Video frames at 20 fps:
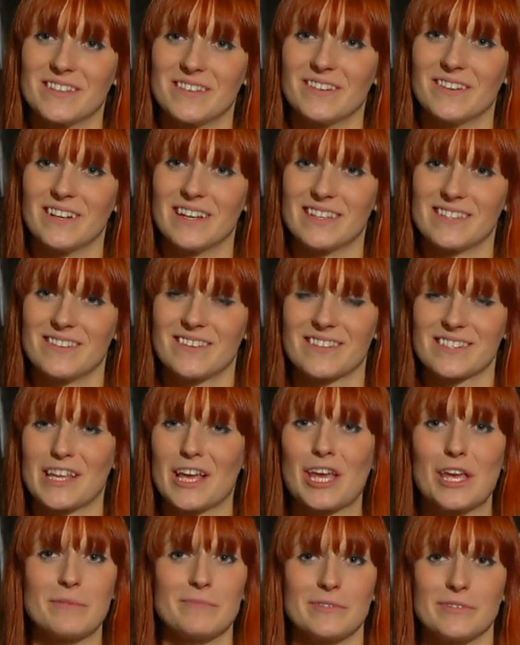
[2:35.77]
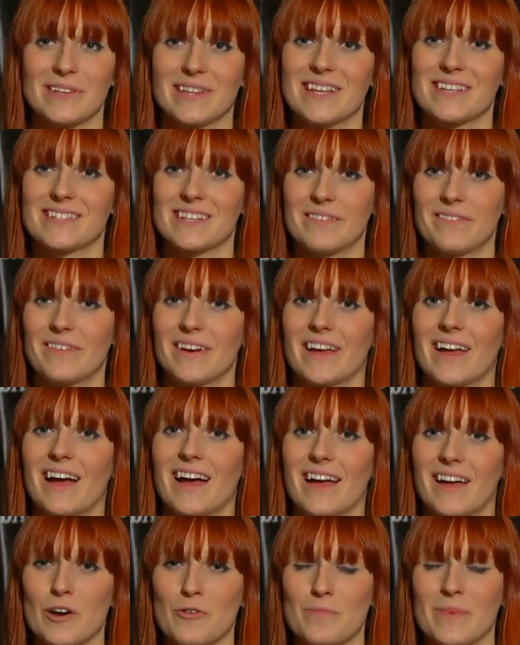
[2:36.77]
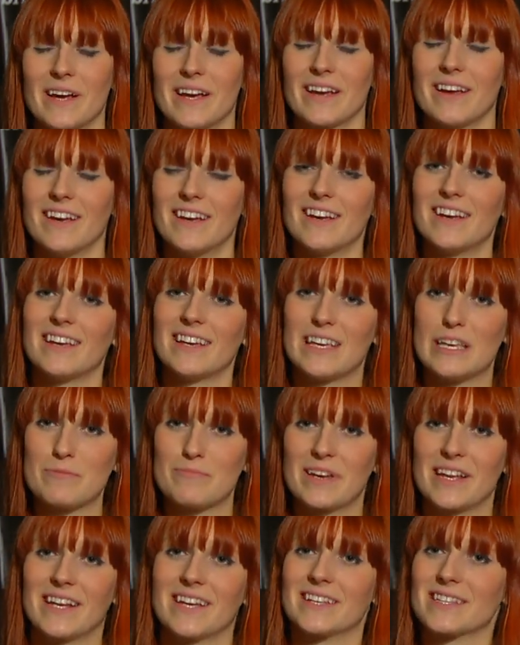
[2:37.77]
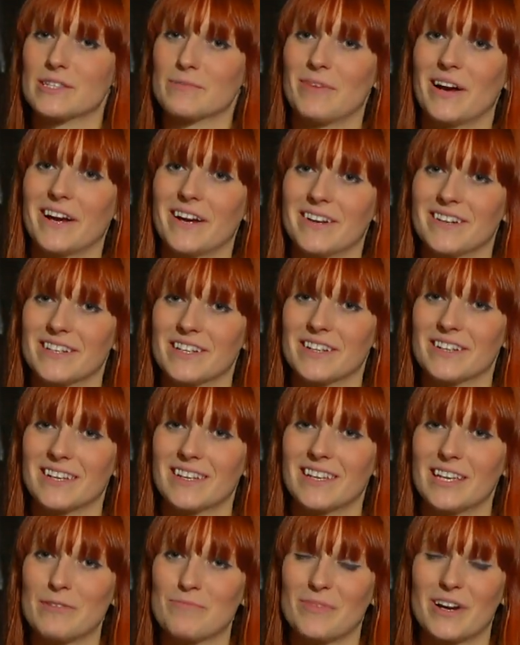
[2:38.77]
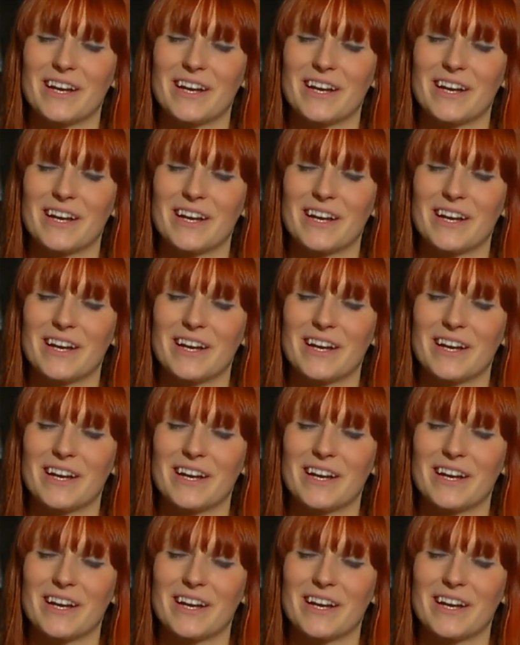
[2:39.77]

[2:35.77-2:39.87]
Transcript: So as long as I keep doing that stuff, I, I hope I keep getting inspired to keep